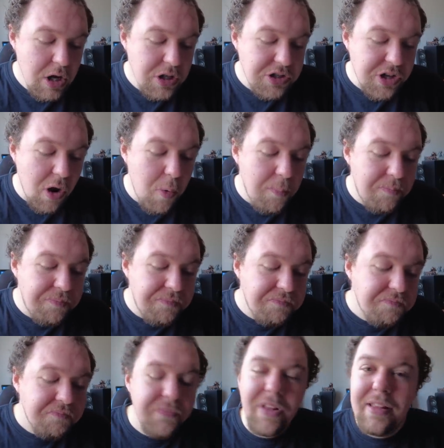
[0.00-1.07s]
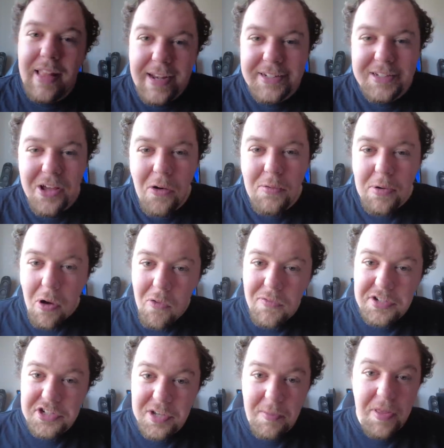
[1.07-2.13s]
So let's go over
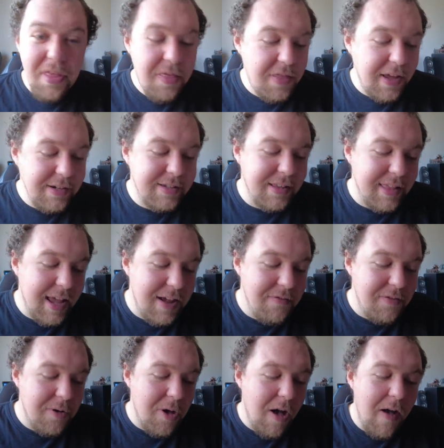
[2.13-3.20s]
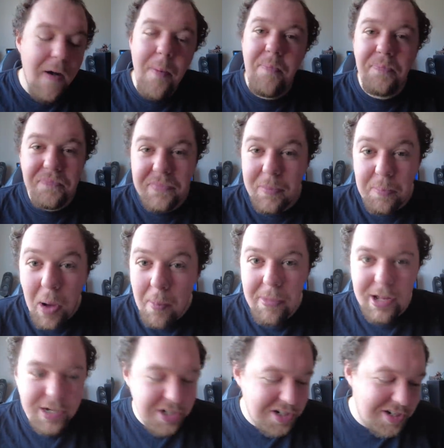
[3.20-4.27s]
some of the things that they've
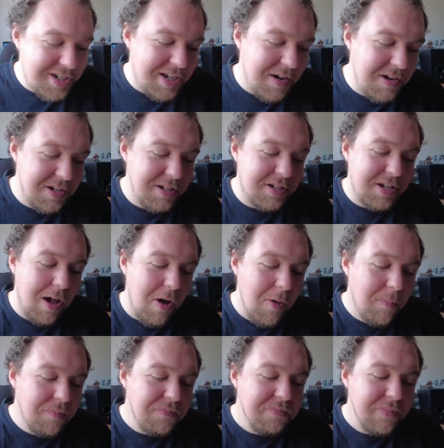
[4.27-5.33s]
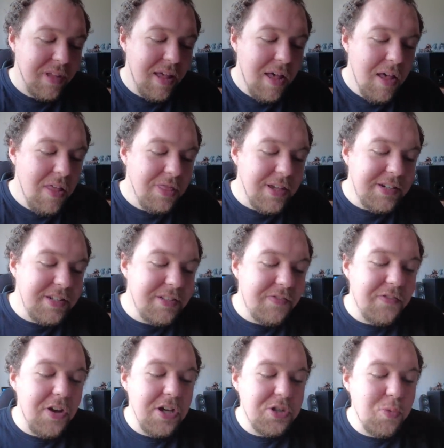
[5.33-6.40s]
published. So this is the
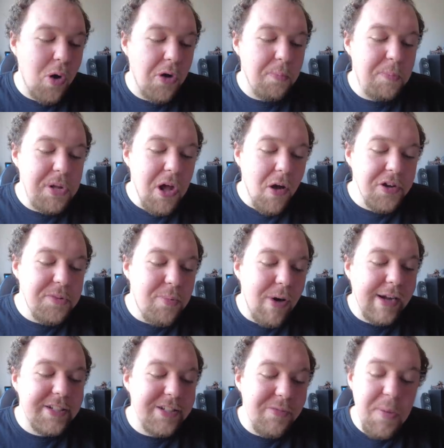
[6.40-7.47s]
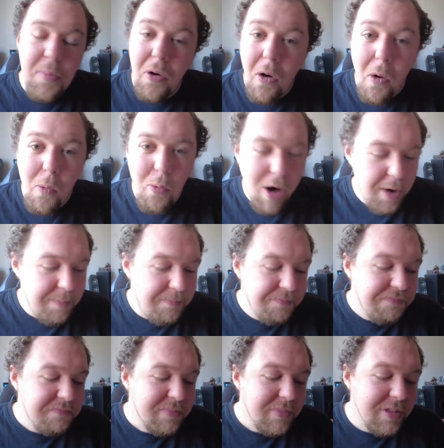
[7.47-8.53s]
first one, Beyond Brexit Report 1,
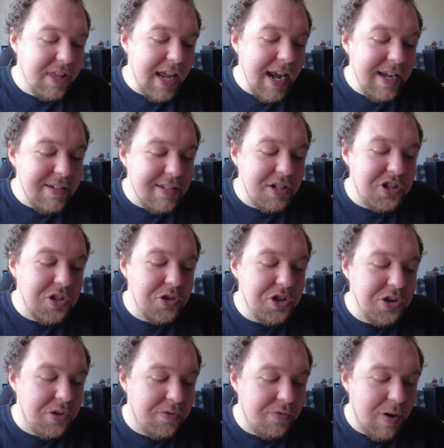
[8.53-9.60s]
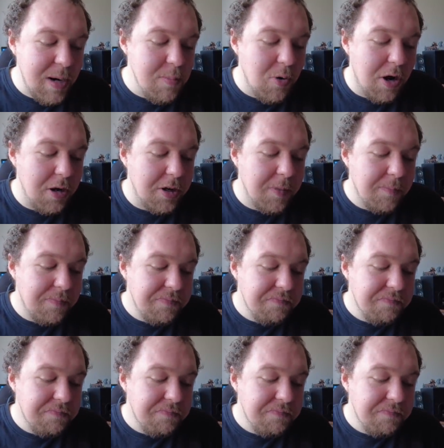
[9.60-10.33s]
the institutional framework.